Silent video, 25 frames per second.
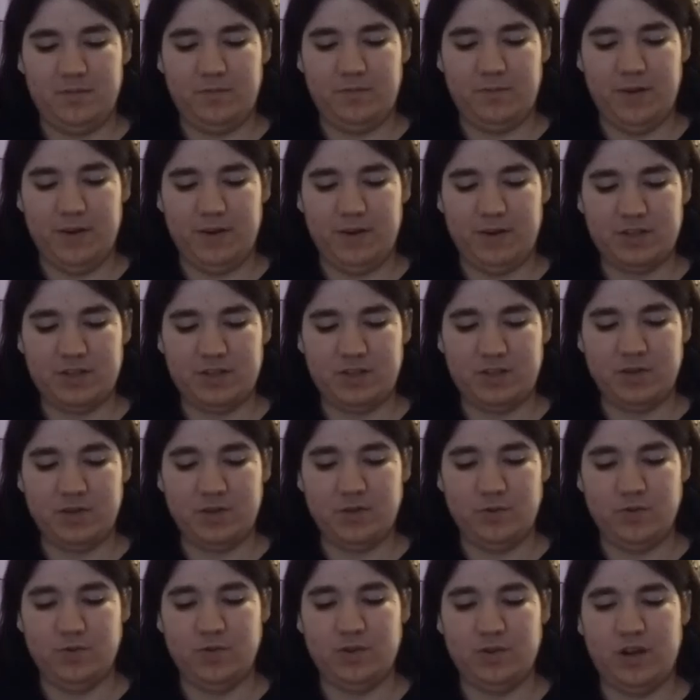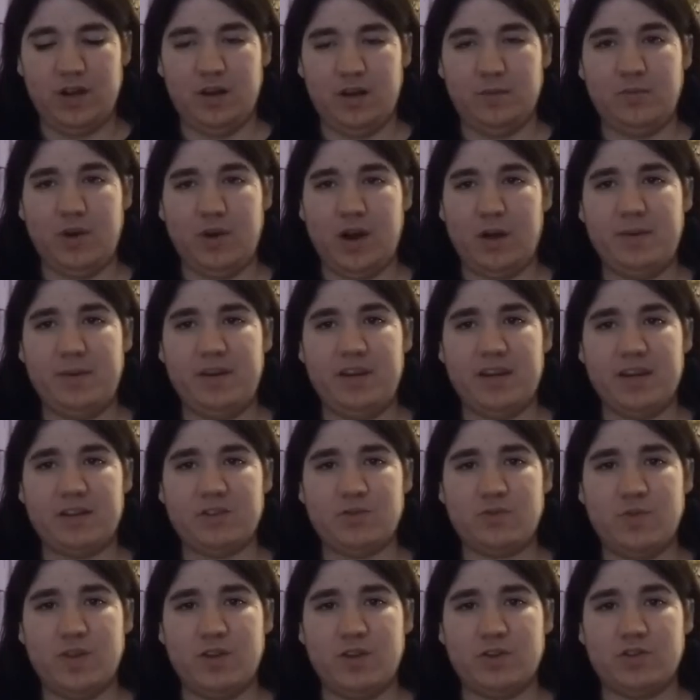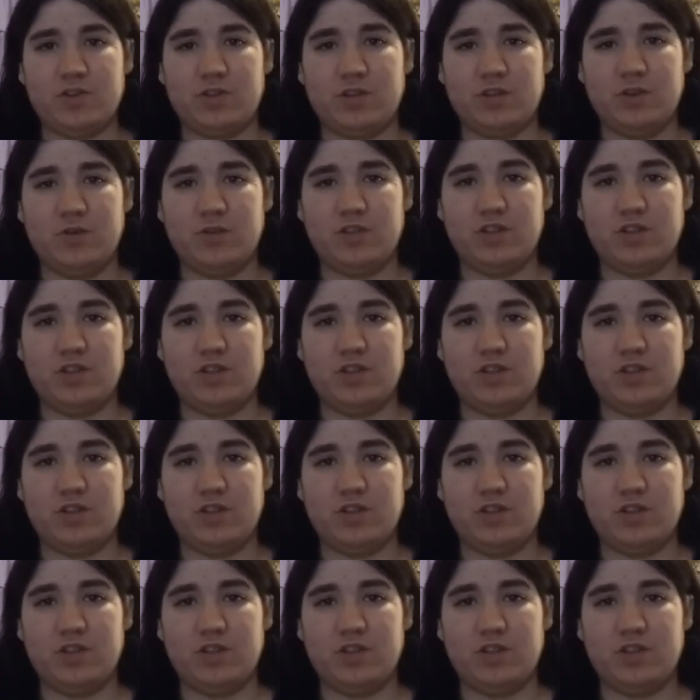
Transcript: very soon, um, probably next week or so.